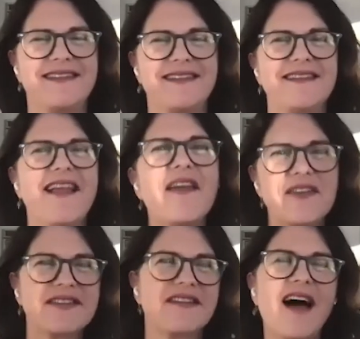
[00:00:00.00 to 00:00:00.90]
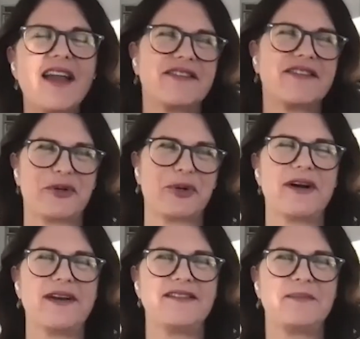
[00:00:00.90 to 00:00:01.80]
There are a lot, there's a lot of
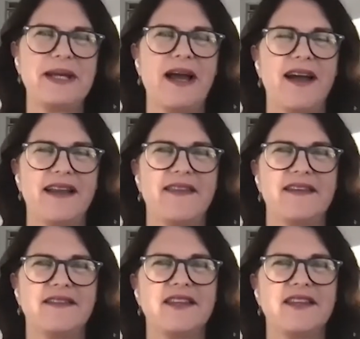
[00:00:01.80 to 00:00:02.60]
stories behind the,